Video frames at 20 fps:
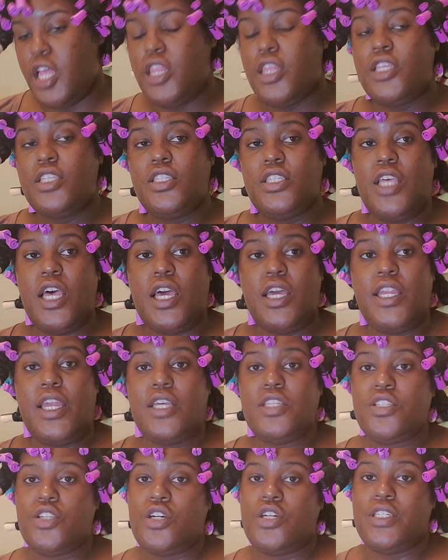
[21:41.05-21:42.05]
The sun
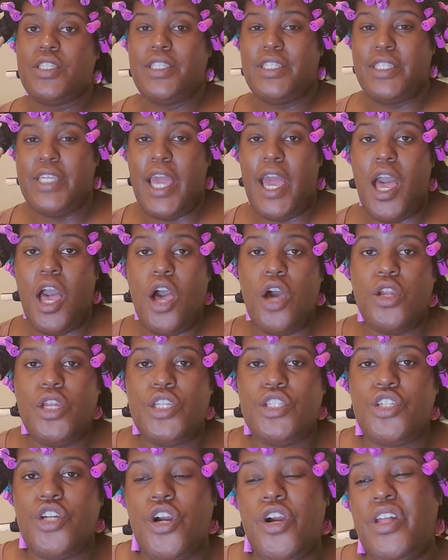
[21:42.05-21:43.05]
has gone down.
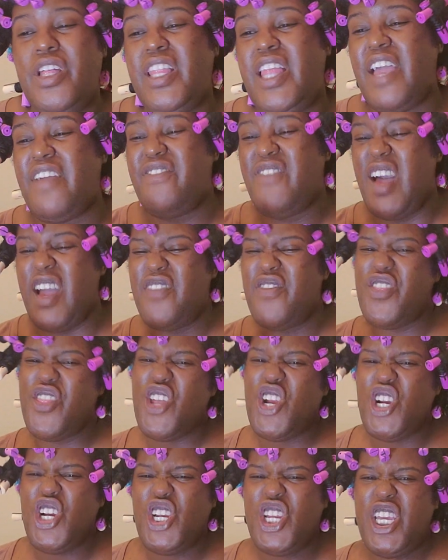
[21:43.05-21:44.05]
It's currently like
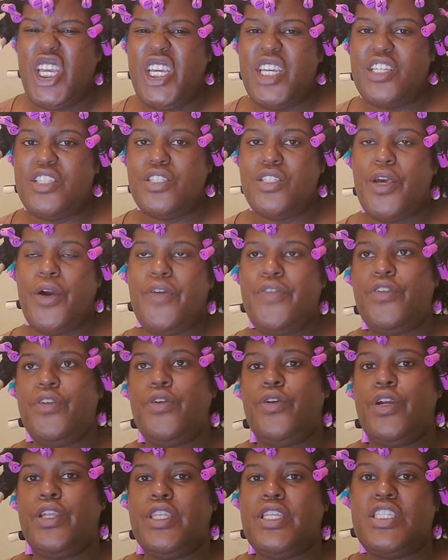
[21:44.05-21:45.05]
5:30, so if
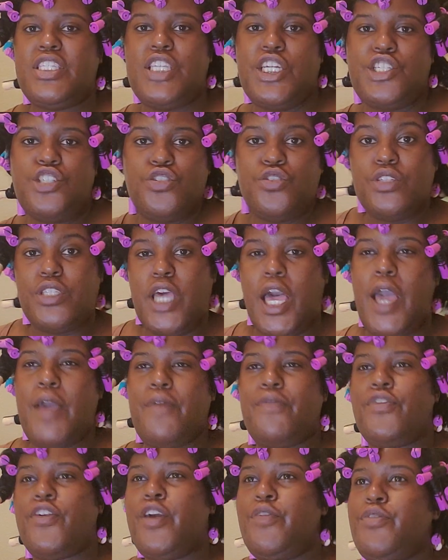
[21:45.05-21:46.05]
you're in the central time
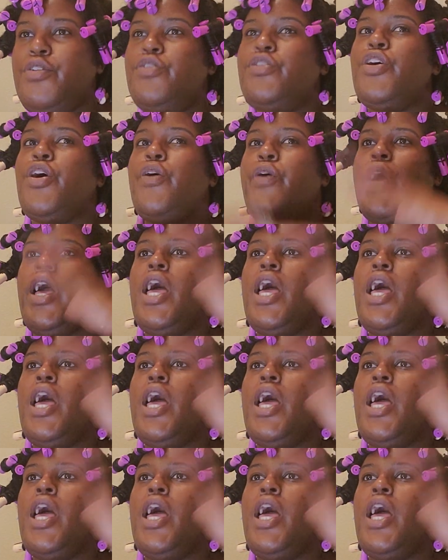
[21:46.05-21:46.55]
frame, you know